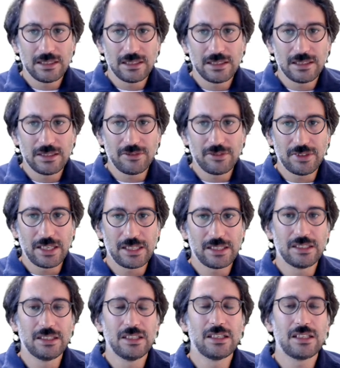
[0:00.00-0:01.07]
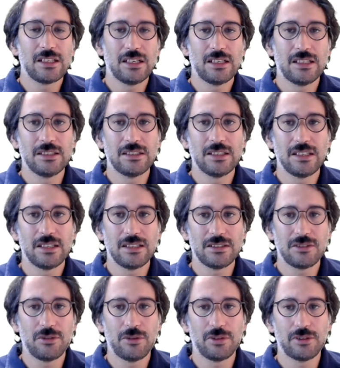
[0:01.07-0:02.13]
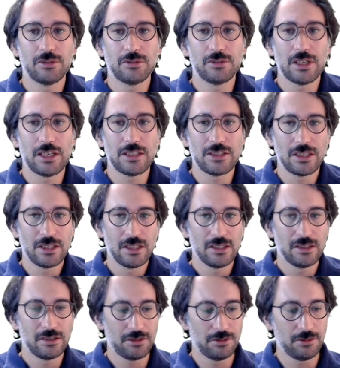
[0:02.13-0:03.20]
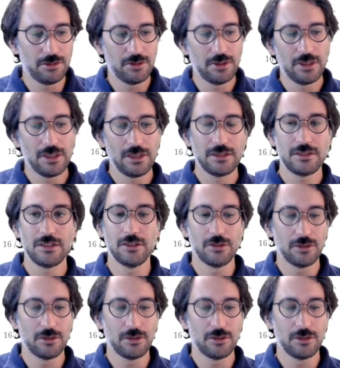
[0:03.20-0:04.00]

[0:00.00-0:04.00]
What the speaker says: the final current is going to touch to 0.